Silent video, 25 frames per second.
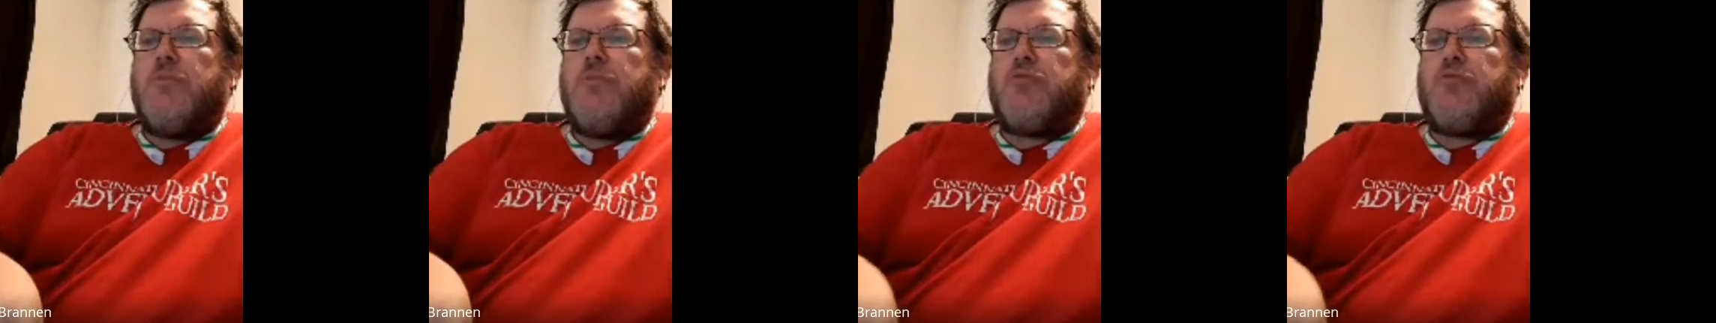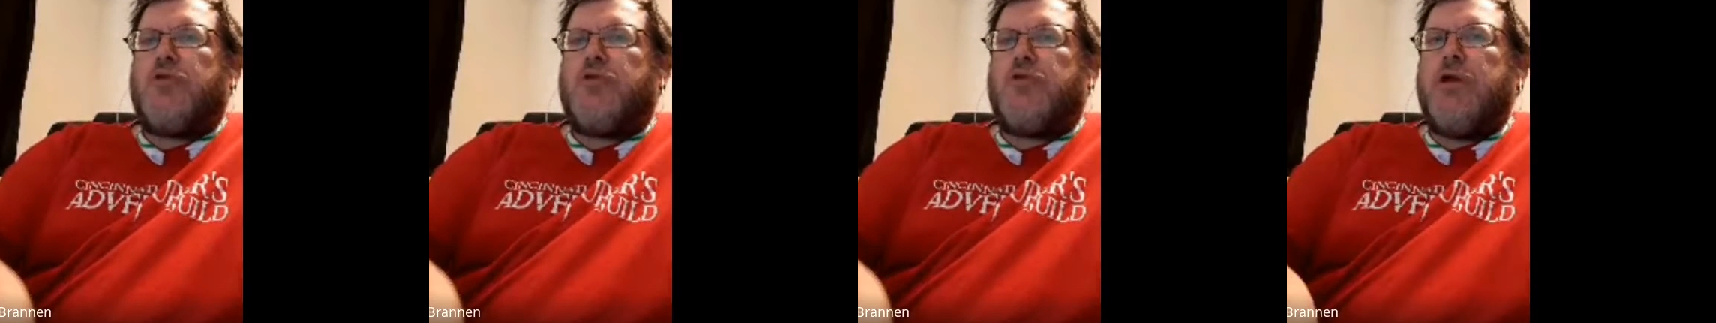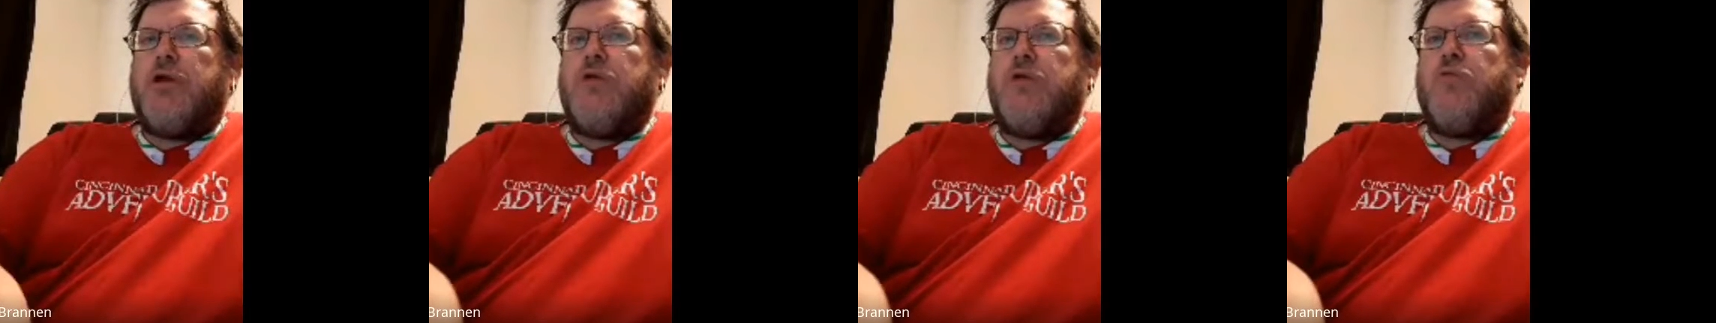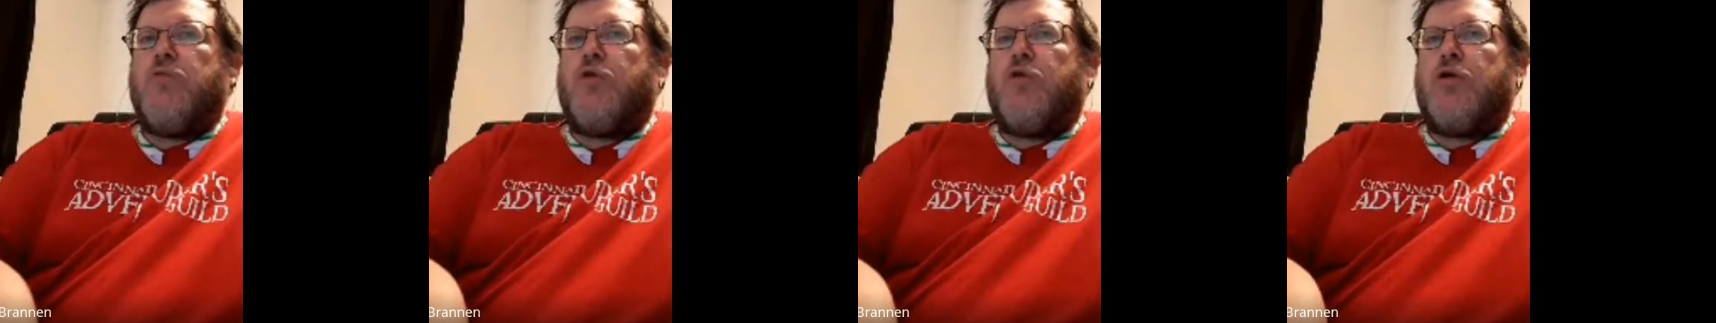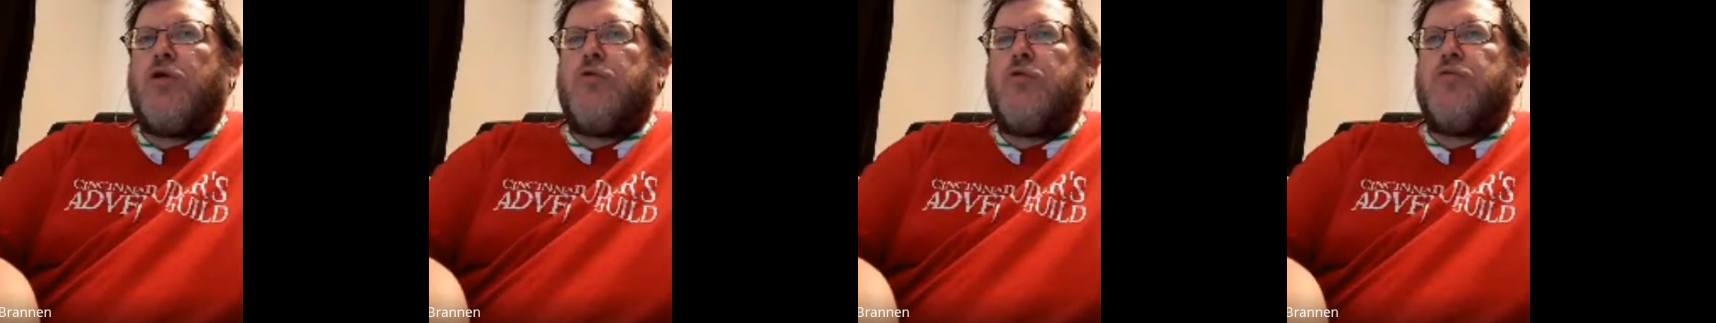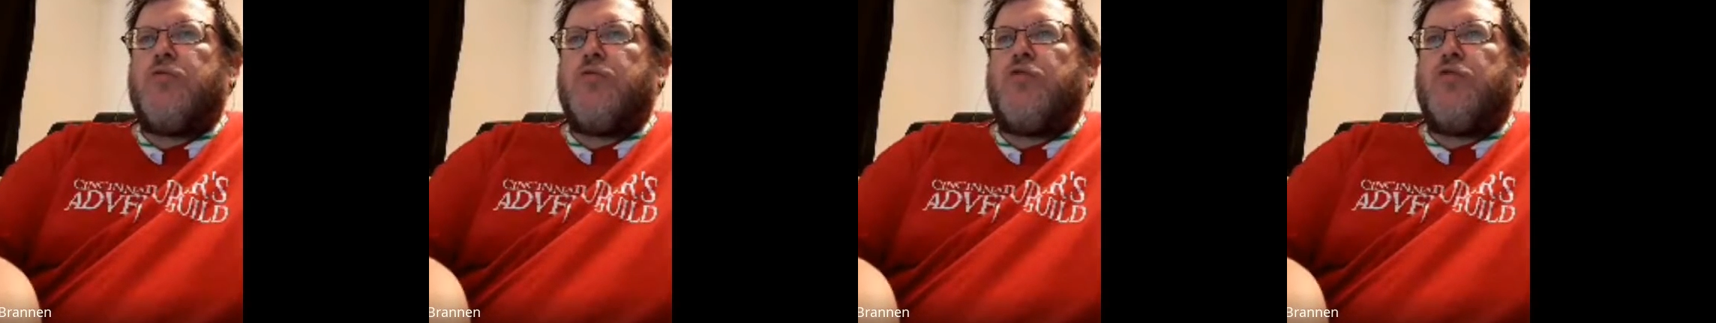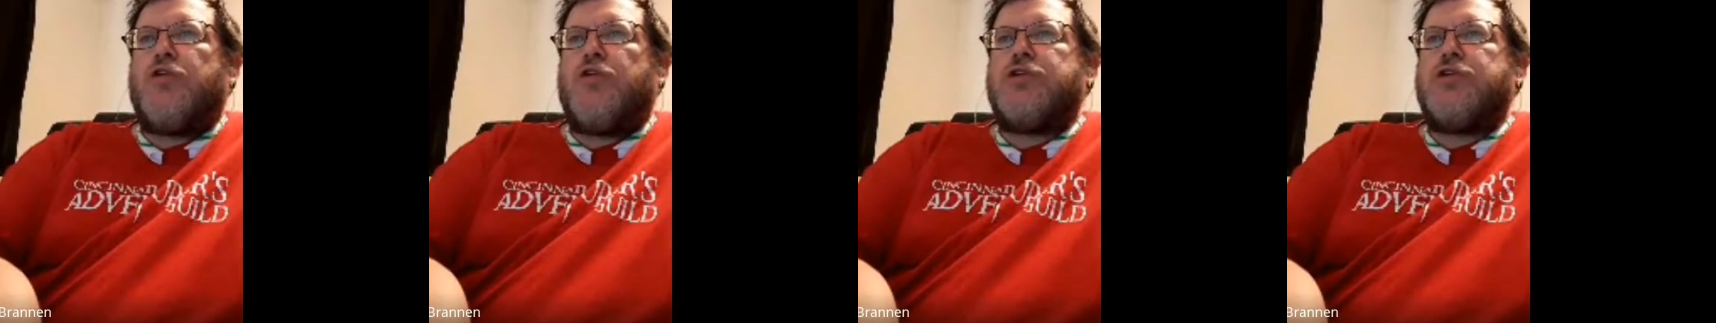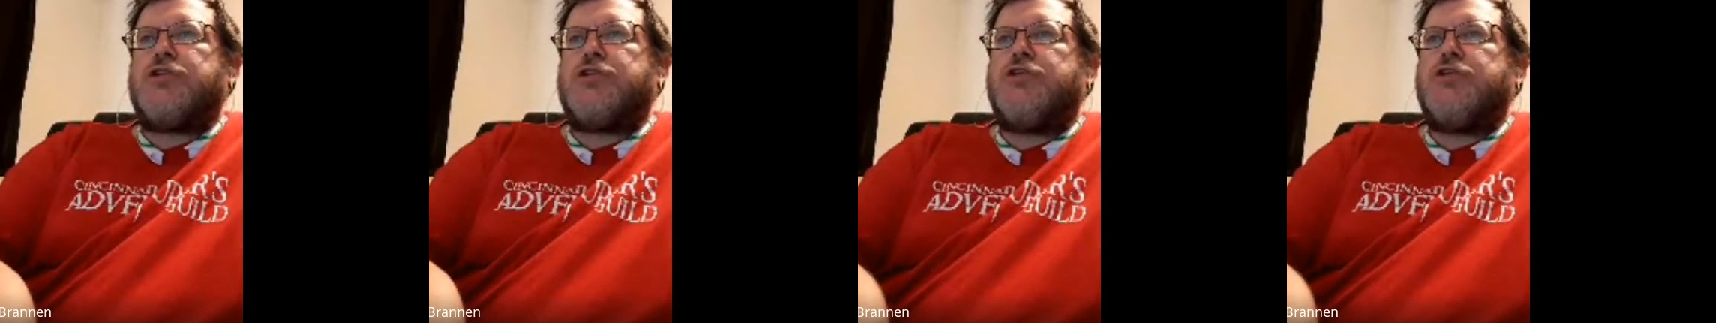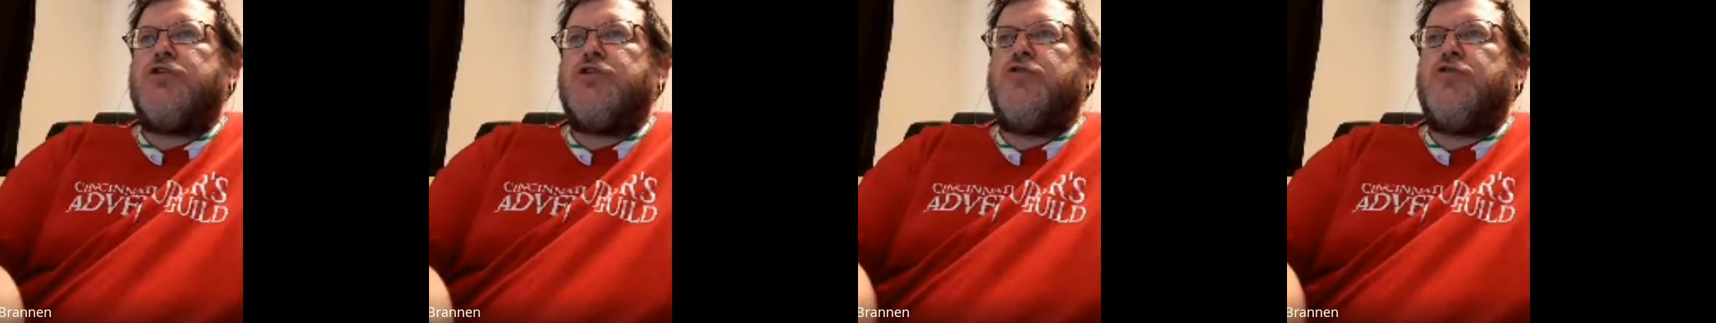pre-World War
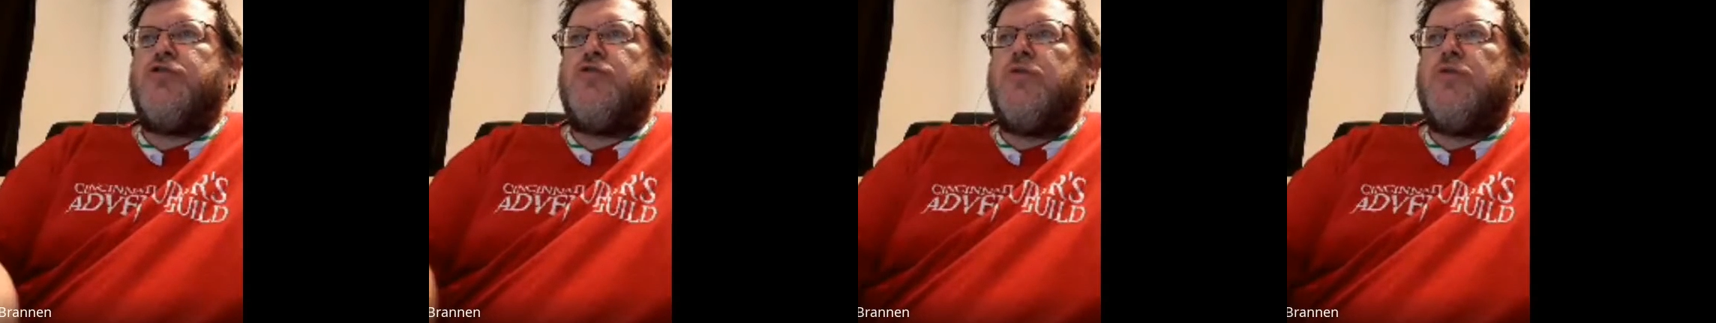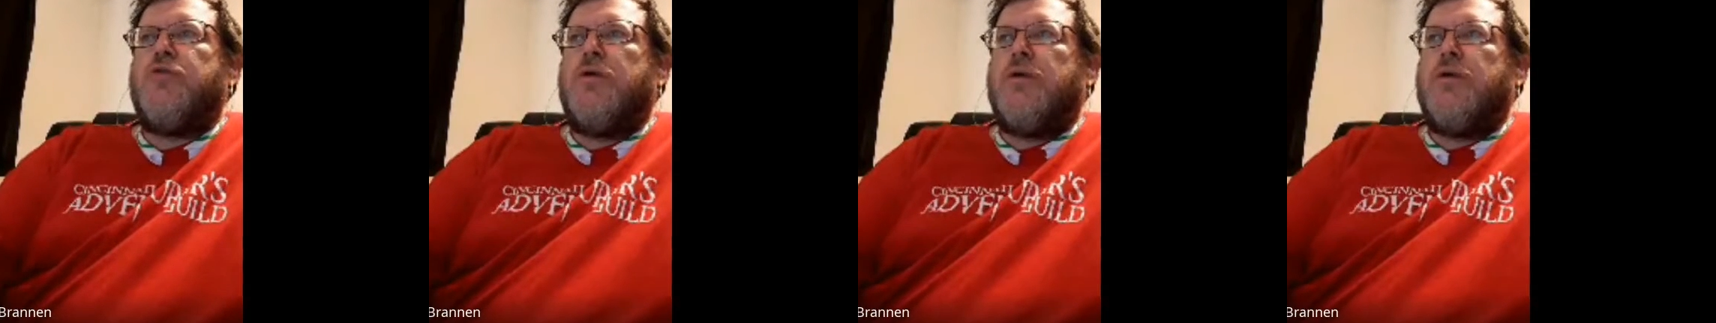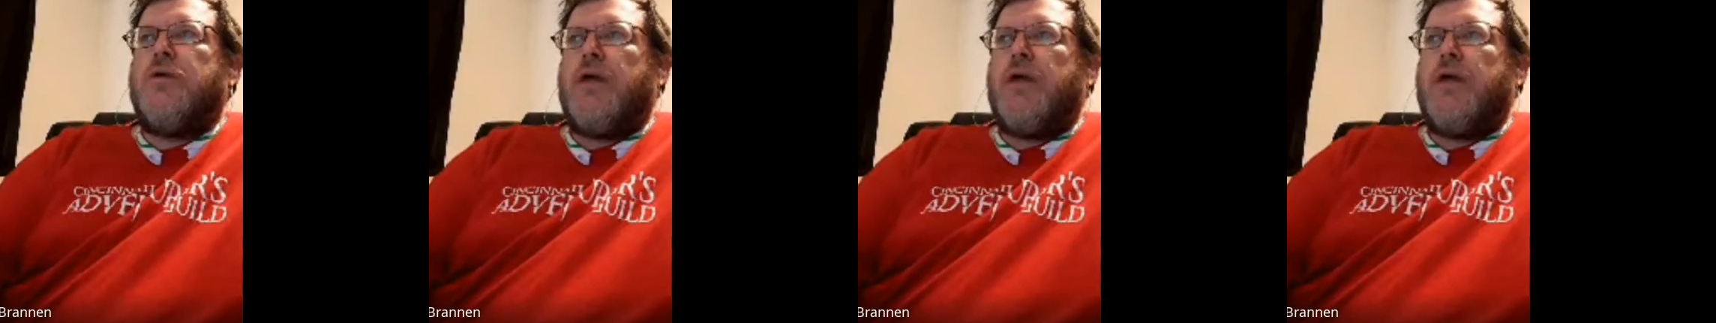II